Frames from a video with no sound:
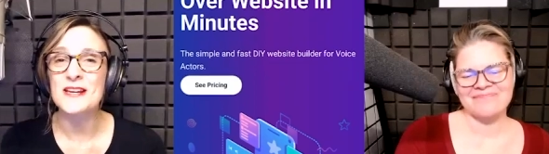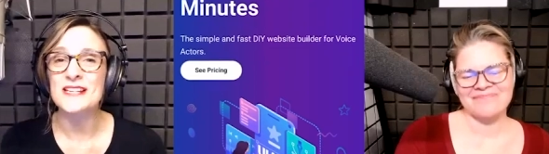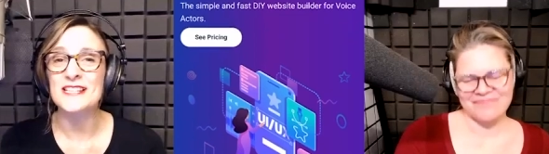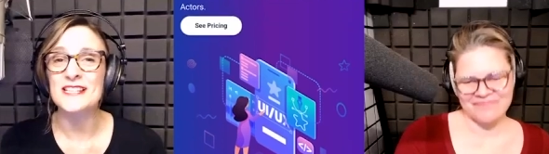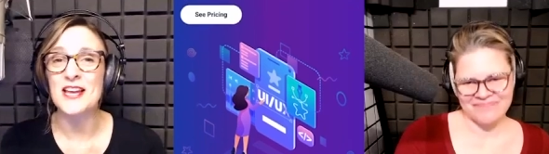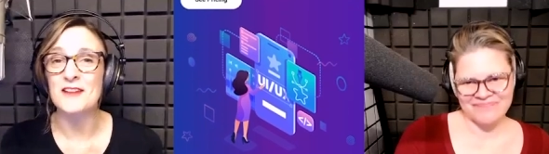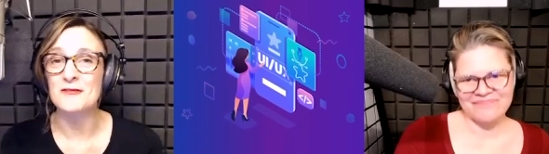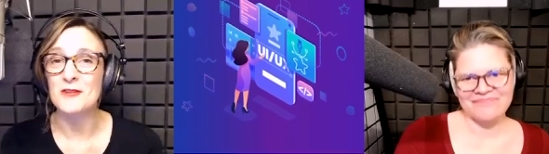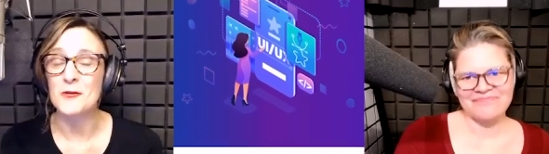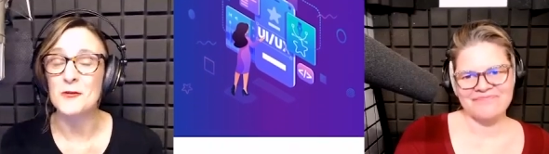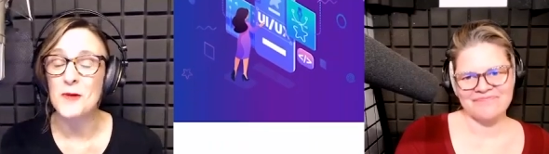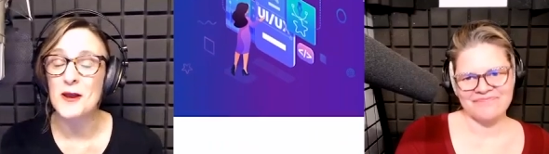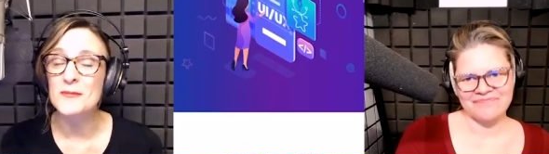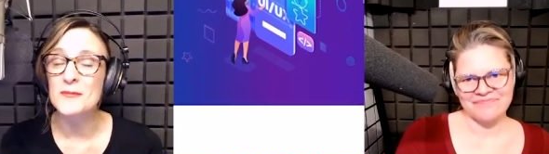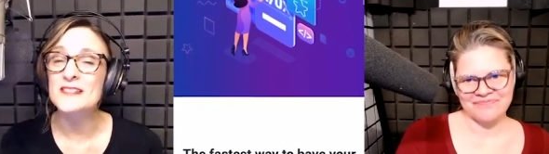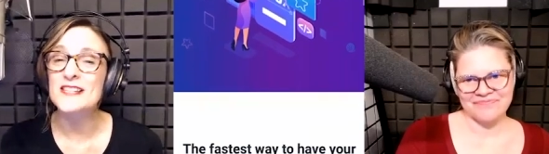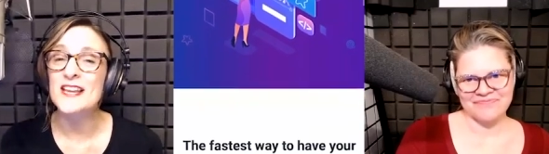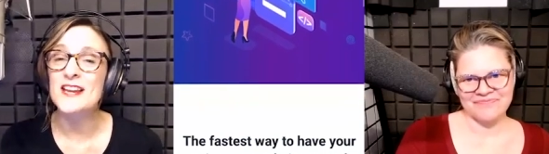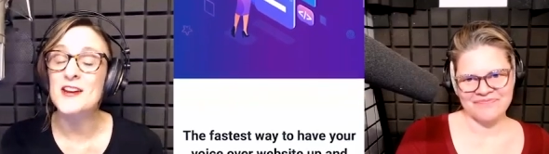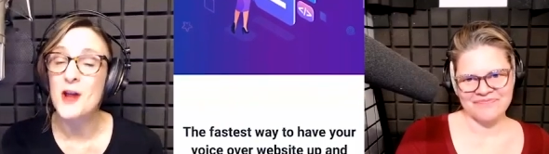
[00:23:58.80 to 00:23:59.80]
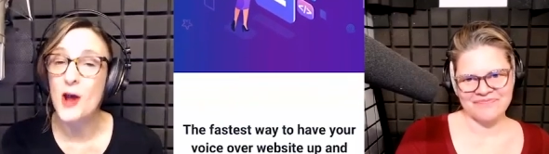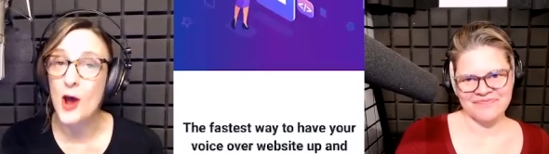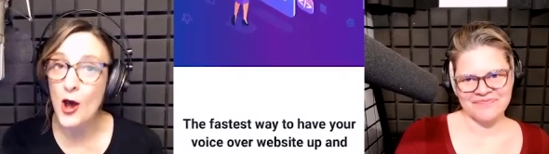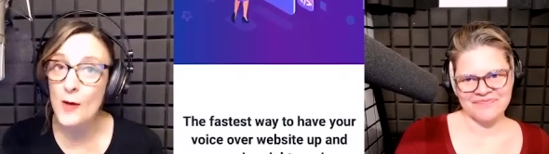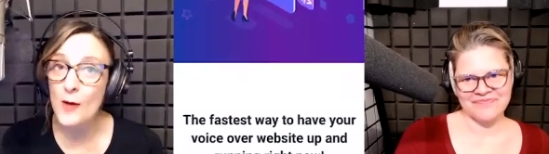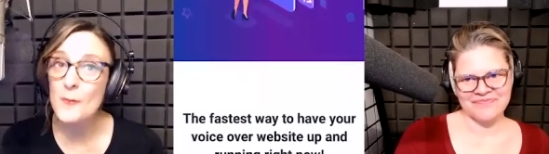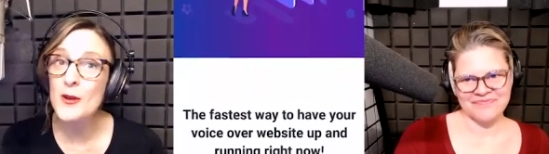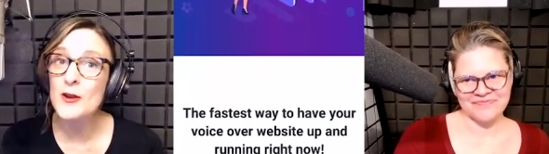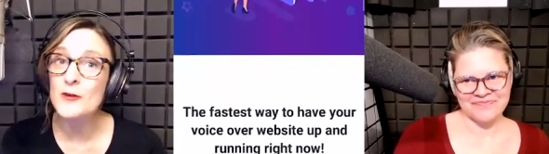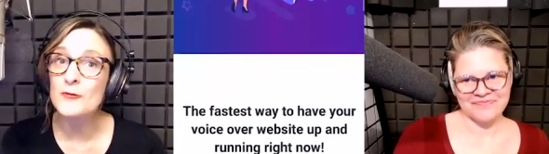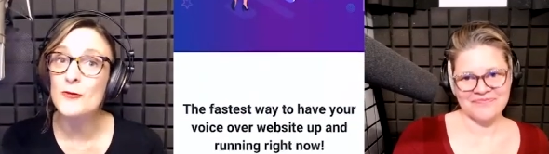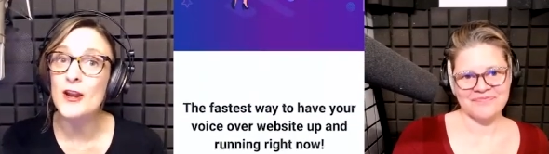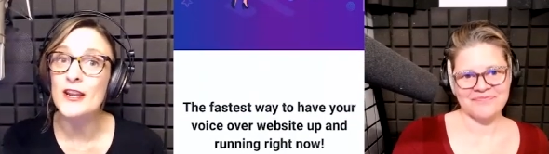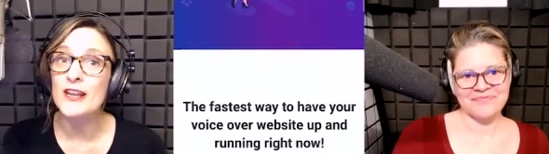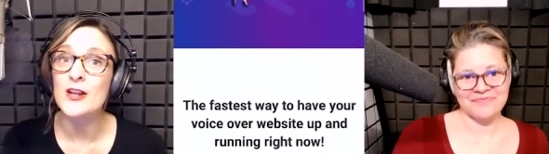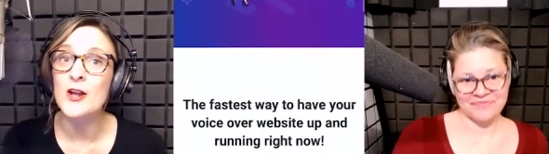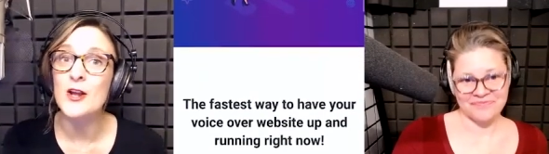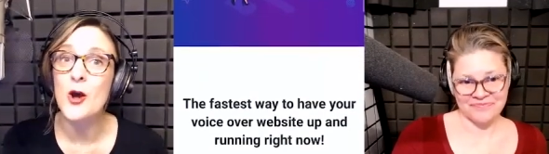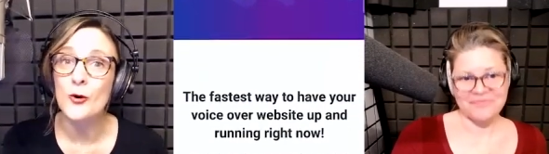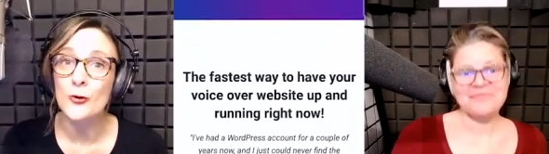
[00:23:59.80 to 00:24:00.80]
Speaker 1: to have your website up and
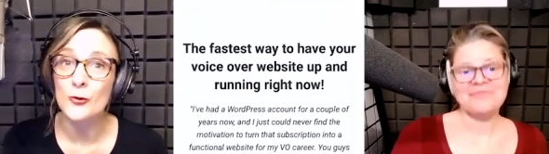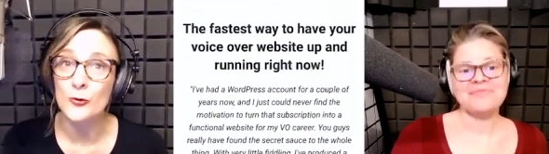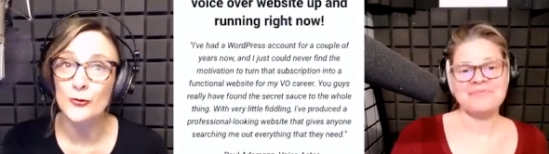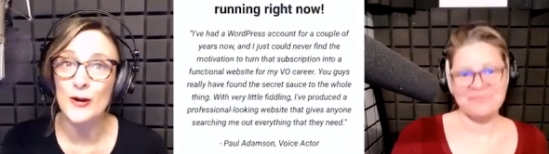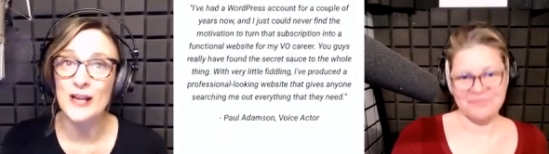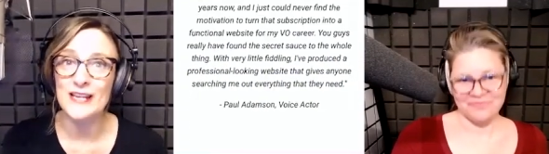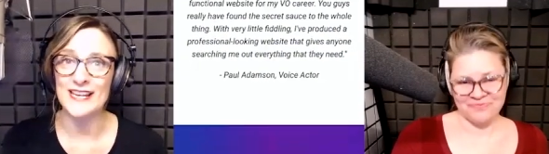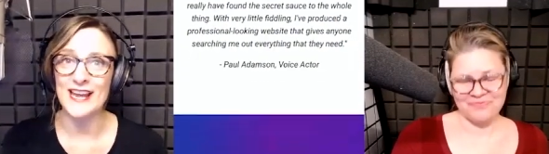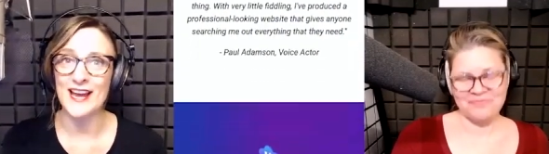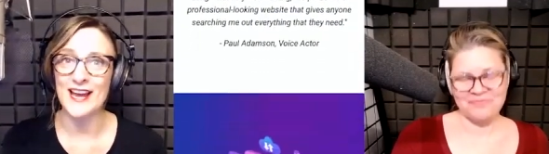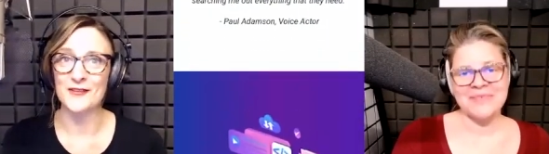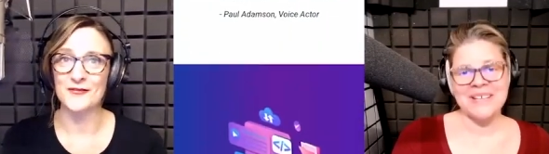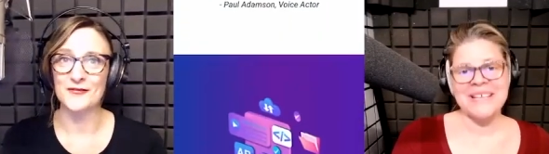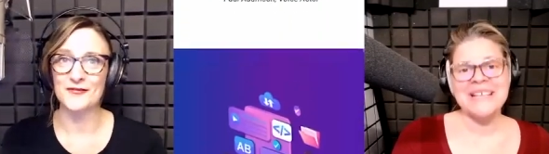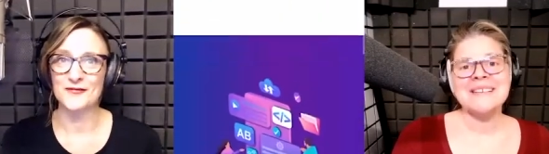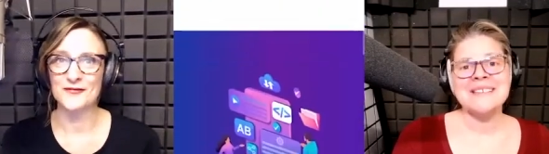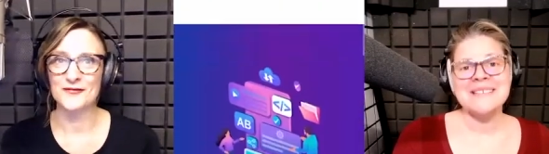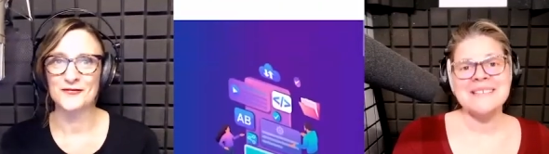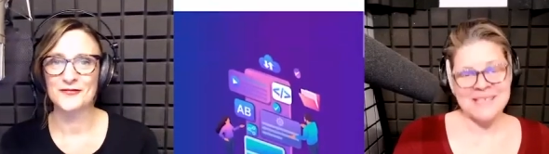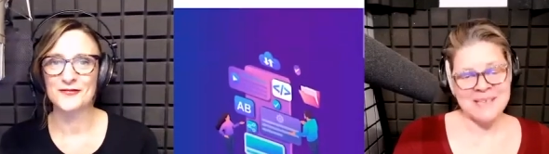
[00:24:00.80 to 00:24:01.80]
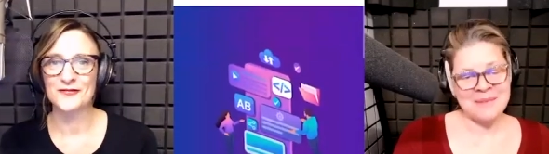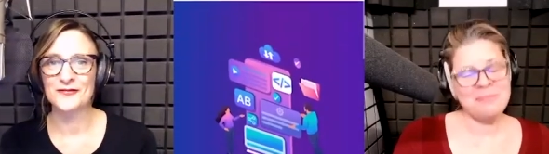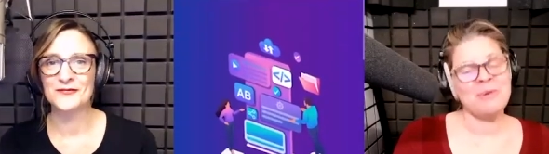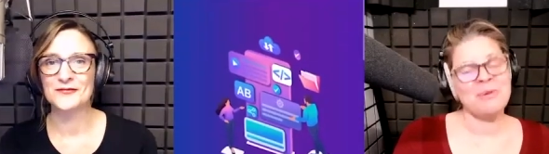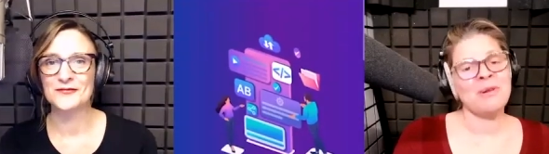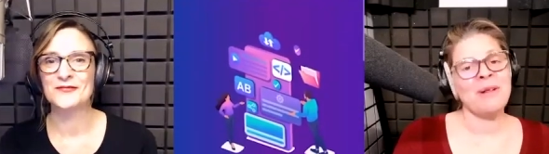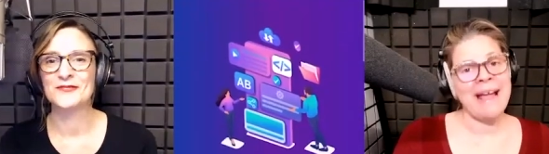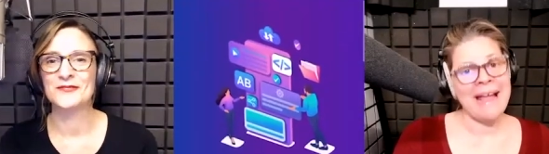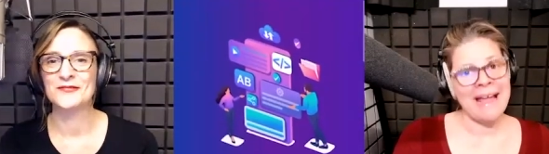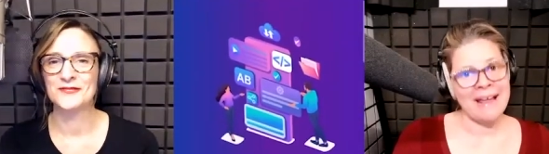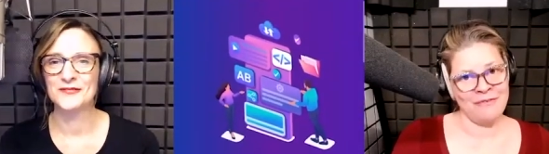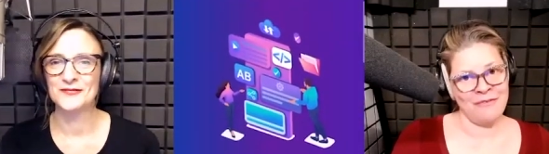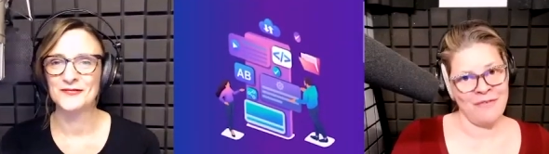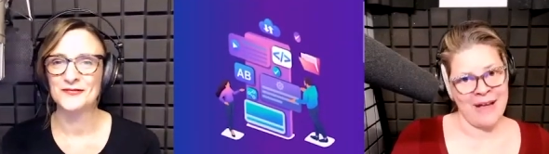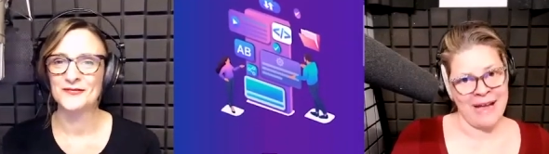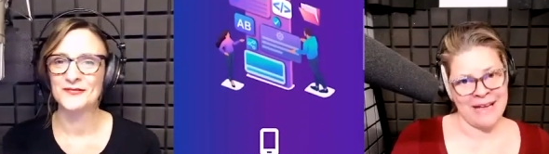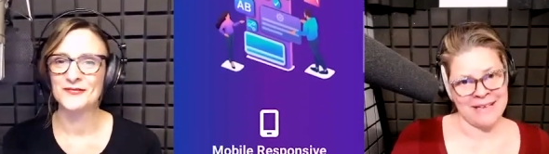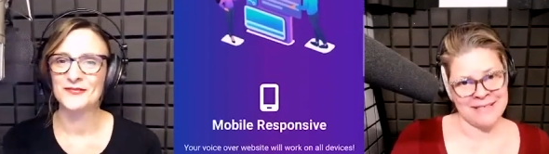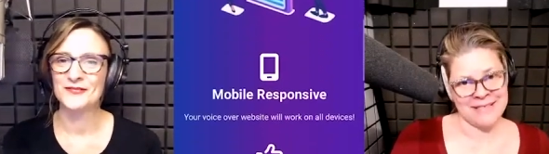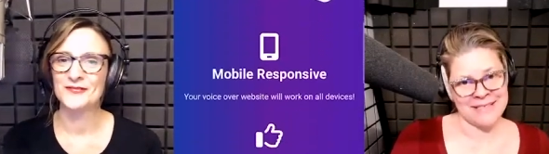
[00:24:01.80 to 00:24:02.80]
running right now.
Speaker 2: Simple and
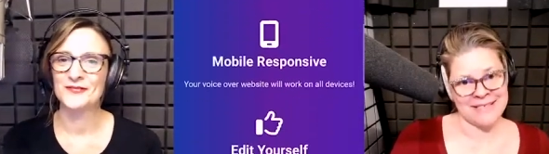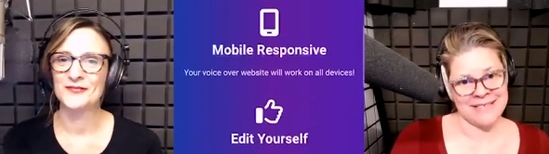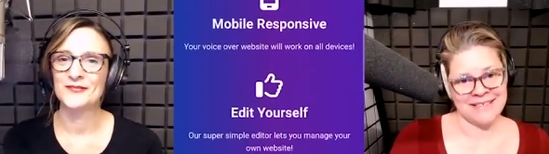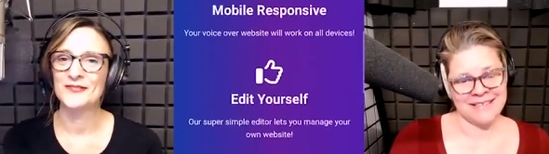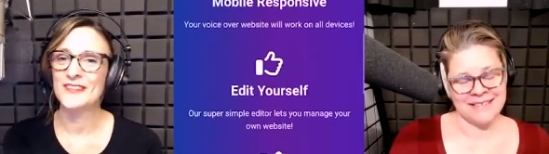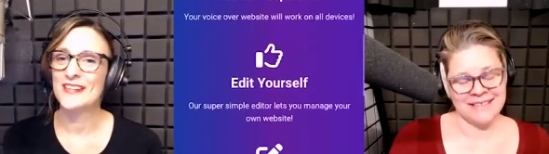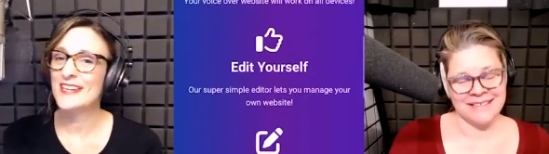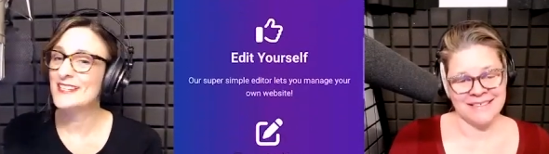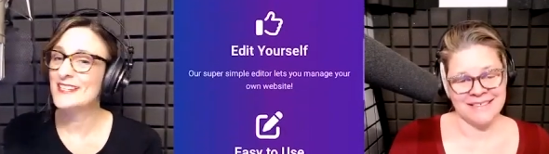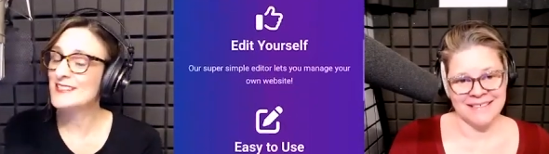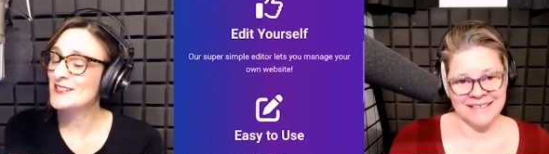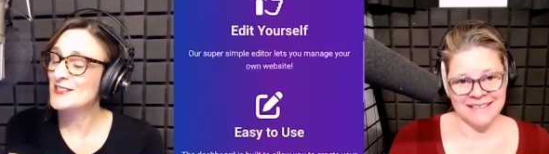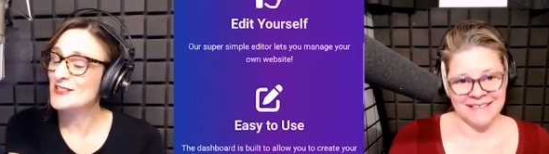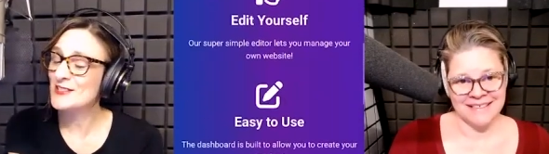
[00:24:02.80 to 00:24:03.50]
fast.
Speaker 1: It's the